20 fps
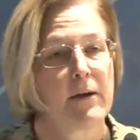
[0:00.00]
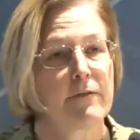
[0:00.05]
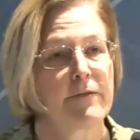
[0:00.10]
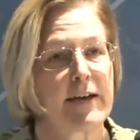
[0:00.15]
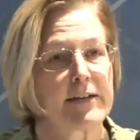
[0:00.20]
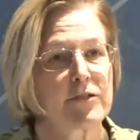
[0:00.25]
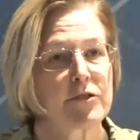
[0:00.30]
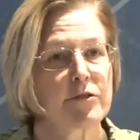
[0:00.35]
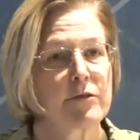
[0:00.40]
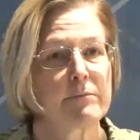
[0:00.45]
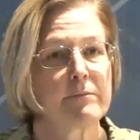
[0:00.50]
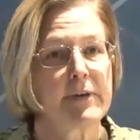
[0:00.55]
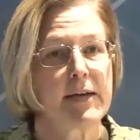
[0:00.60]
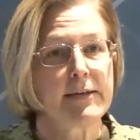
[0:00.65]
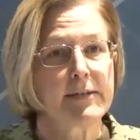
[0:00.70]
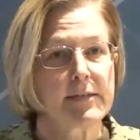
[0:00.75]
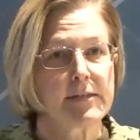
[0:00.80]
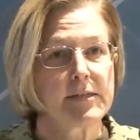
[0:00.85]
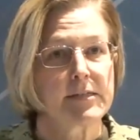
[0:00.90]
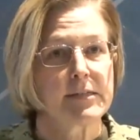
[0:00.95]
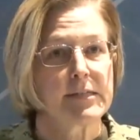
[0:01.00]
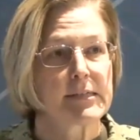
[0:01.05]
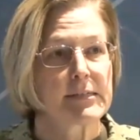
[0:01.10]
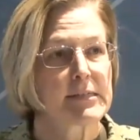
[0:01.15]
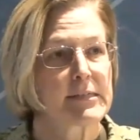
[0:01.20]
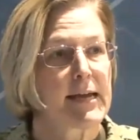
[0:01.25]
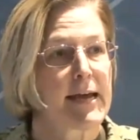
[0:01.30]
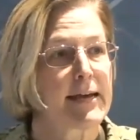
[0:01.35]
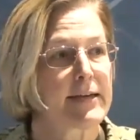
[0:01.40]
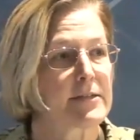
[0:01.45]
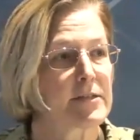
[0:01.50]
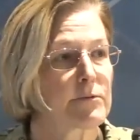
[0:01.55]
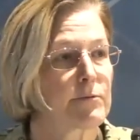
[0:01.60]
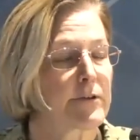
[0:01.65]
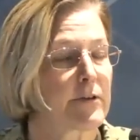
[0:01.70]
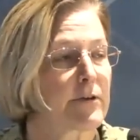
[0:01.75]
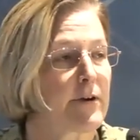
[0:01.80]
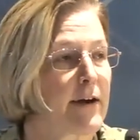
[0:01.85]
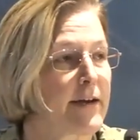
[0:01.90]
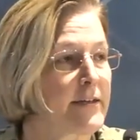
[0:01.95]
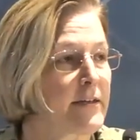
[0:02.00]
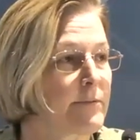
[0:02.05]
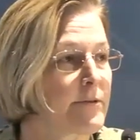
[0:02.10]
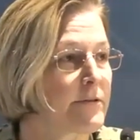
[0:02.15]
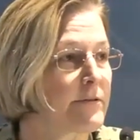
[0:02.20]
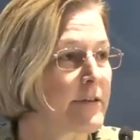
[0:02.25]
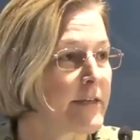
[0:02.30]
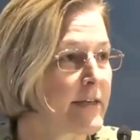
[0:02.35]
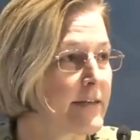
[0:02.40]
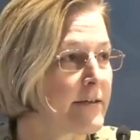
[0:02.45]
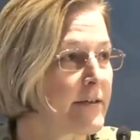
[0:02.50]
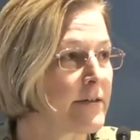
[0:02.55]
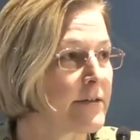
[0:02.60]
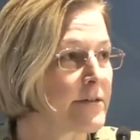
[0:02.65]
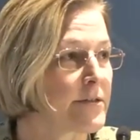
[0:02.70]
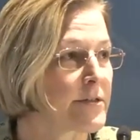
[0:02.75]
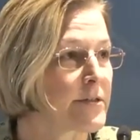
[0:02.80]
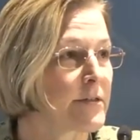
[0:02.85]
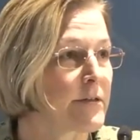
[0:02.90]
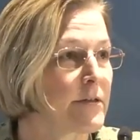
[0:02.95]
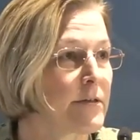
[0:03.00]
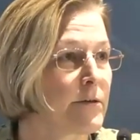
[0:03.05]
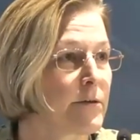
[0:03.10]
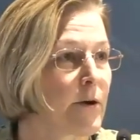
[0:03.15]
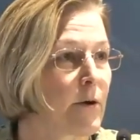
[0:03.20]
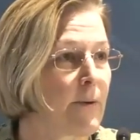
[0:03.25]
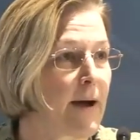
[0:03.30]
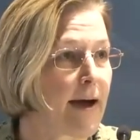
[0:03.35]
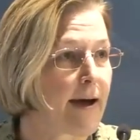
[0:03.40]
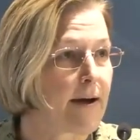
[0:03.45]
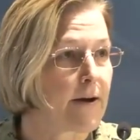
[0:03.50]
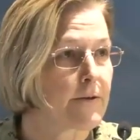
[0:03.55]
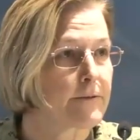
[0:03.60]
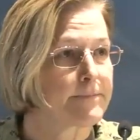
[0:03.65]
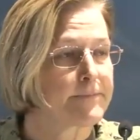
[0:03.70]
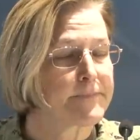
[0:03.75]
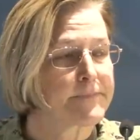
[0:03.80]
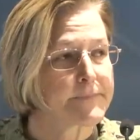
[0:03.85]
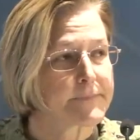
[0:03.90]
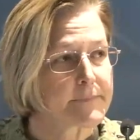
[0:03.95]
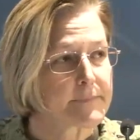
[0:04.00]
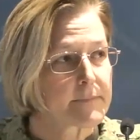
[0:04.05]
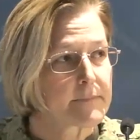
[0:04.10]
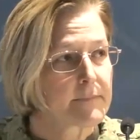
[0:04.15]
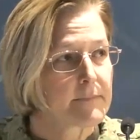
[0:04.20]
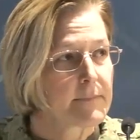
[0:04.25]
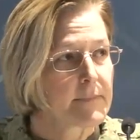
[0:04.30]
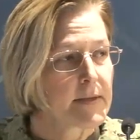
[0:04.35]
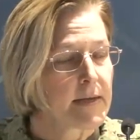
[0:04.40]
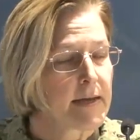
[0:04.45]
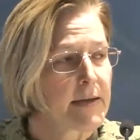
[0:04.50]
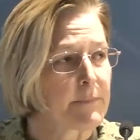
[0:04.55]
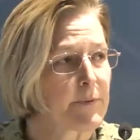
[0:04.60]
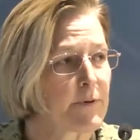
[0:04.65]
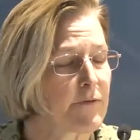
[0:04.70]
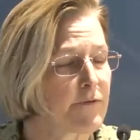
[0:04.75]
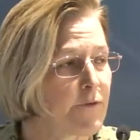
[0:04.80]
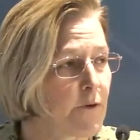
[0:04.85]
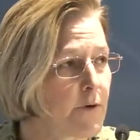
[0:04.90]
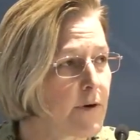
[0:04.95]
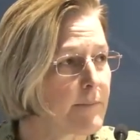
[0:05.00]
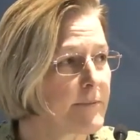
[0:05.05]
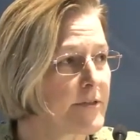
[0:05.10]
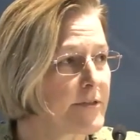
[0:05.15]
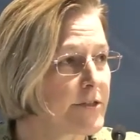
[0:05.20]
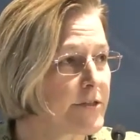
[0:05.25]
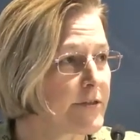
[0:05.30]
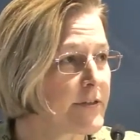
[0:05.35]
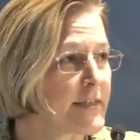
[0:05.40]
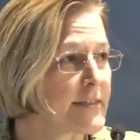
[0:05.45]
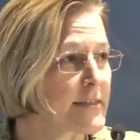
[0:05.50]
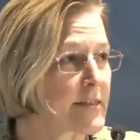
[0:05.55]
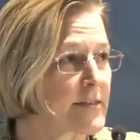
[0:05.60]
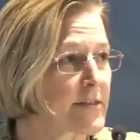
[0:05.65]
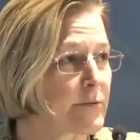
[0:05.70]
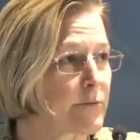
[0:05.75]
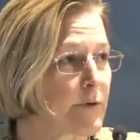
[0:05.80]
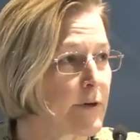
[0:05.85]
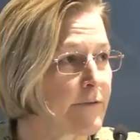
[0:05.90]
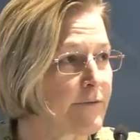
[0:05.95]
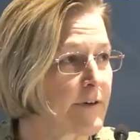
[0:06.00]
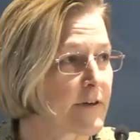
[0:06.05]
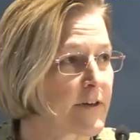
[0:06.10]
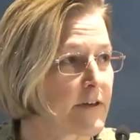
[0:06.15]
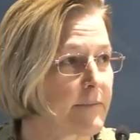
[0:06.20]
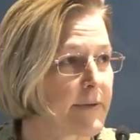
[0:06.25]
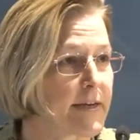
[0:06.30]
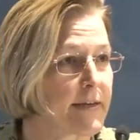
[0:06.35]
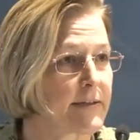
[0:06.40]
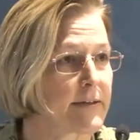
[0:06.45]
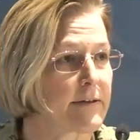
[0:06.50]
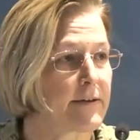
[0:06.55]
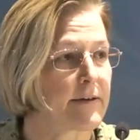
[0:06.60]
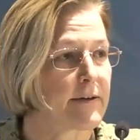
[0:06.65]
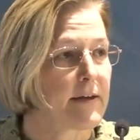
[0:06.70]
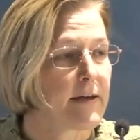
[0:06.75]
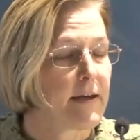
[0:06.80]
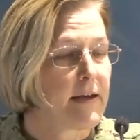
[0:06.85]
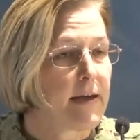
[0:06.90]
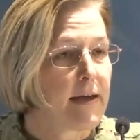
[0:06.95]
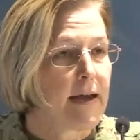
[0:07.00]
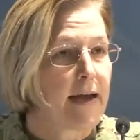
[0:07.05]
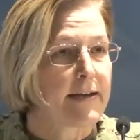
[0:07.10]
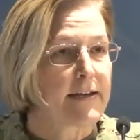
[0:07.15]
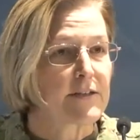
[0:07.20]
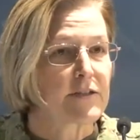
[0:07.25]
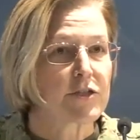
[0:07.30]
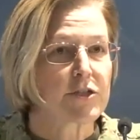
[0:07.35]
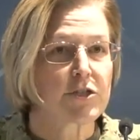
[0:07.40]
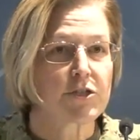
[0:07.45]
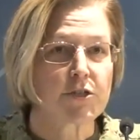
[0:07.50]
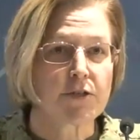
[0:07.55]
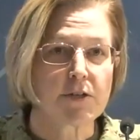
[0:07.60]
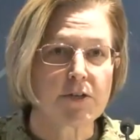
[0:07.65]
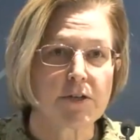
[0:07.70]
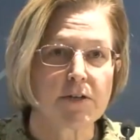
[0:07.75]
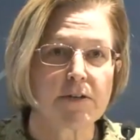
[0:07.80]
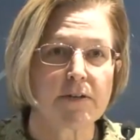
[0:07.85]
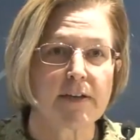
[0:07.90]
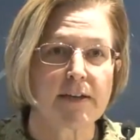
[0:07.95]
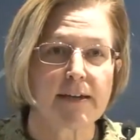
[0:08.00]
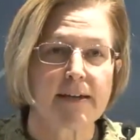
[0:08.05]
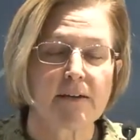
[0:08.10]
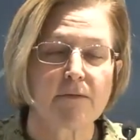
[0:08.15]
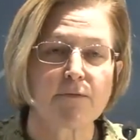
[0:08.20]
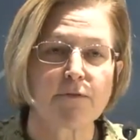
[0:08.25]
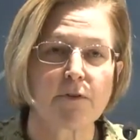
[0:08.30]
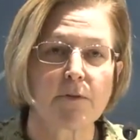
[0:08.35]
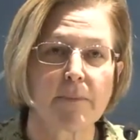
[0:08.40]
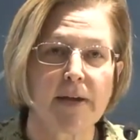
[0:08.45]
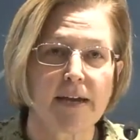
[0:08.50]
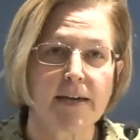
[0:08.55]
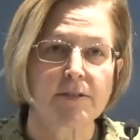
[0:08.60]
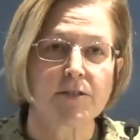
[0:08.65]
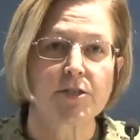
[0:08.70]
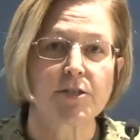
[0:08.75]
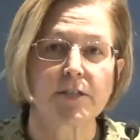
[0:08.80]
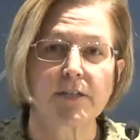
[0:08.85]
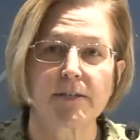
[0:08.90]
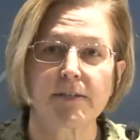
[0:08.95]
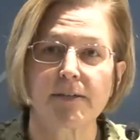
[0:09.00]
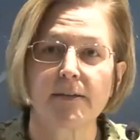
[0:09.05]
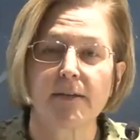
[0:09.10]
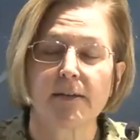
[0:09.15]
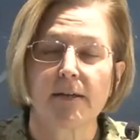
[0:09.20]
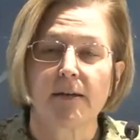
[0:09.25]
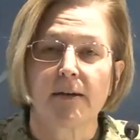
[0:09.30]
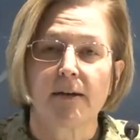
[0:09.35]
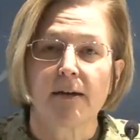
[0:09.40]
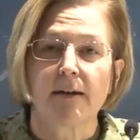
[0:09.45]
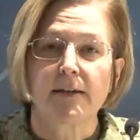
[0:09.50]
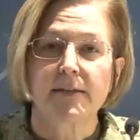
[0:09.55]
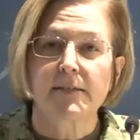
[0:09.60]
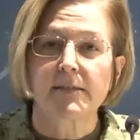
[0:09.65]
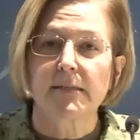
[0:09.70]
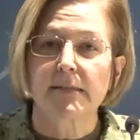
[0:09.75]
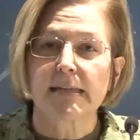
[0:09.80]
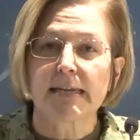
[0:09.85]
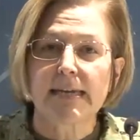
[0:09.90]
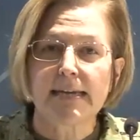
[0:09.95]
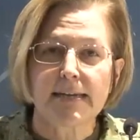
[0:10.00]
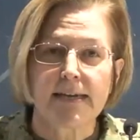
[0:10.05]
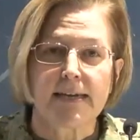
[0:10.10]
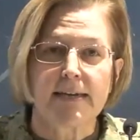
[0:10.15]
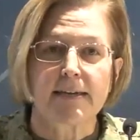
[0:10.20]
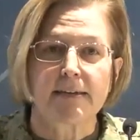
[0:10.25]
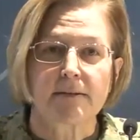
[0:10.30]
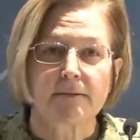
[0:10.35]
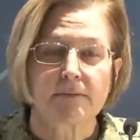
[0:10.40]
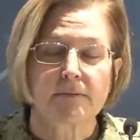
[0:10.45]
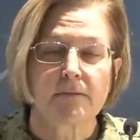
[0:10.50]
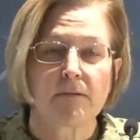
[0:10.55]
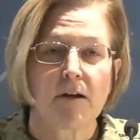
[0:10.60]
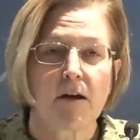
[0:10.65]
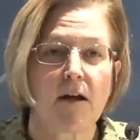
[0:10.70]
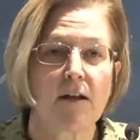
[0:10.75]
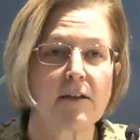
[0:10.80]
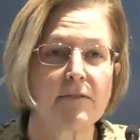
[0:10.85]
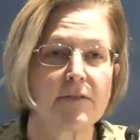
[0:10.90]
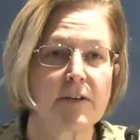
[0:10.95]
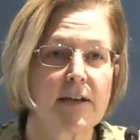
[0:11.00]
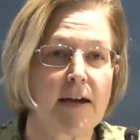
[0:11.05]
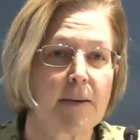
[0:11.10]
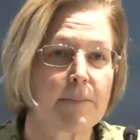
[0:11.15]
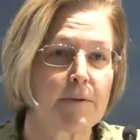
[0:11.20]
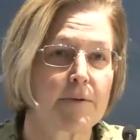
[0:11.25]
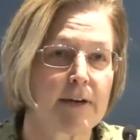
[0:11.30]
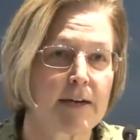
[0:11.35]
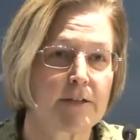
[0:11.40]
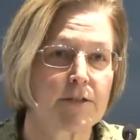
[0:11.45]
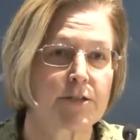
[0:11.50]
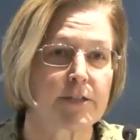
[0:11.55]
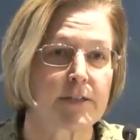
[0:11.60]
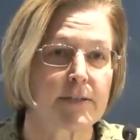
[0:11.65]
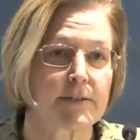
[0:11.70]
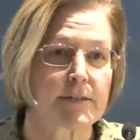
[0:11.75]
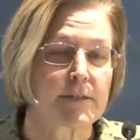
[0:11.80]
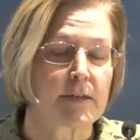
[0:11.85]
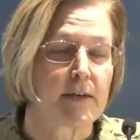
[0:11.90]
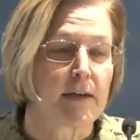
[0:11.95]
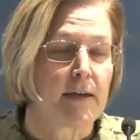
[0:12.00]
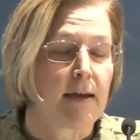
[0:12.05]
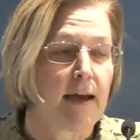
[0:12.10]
We've had tremendous success with our IW leaders who go out and perform their duties as the warfare commander and ensure that information uh, is leading all of the operations.